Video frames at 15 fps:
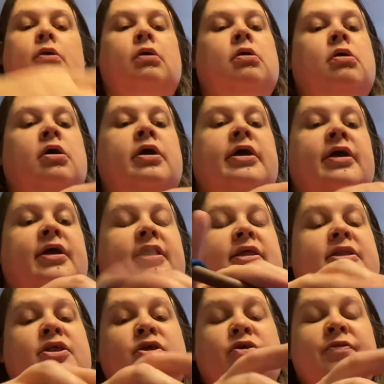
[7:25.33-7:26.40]
Or,
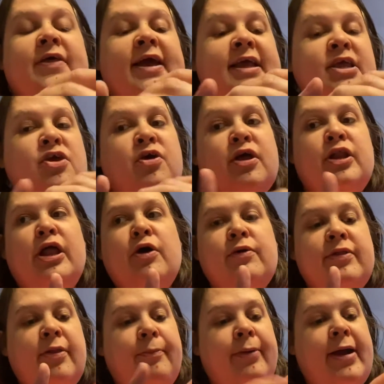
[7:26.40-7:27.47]
do you think you could lower
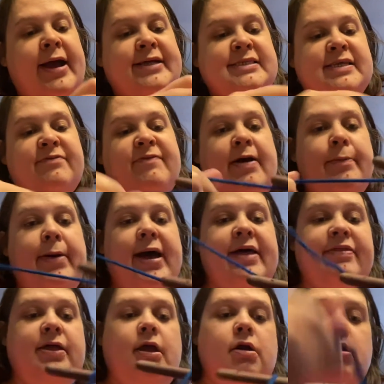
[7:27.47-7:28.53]
the price if I buy
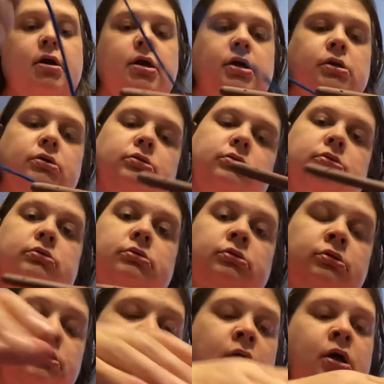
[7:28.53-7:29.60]
the yarn?
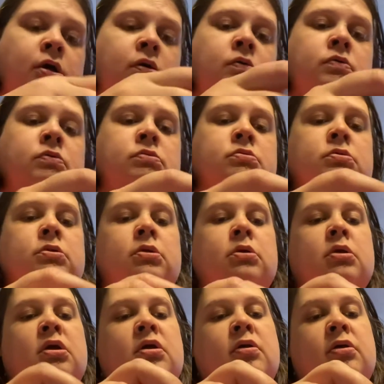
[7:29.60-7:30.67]
No.
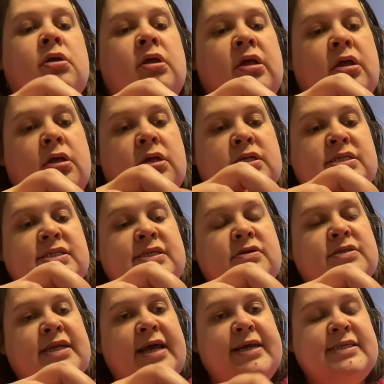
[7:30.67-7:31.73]

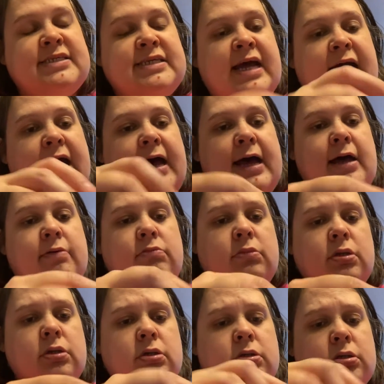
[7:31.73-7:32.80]
Still takes time
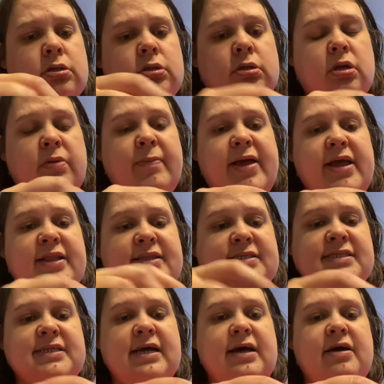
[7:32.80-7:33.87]
to make the
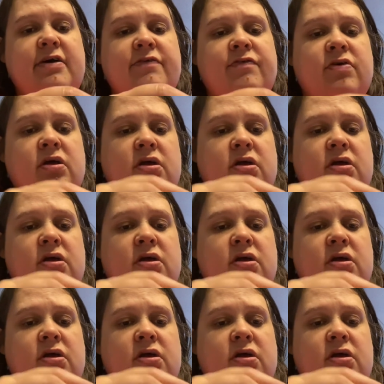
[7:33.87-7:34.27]
stuff.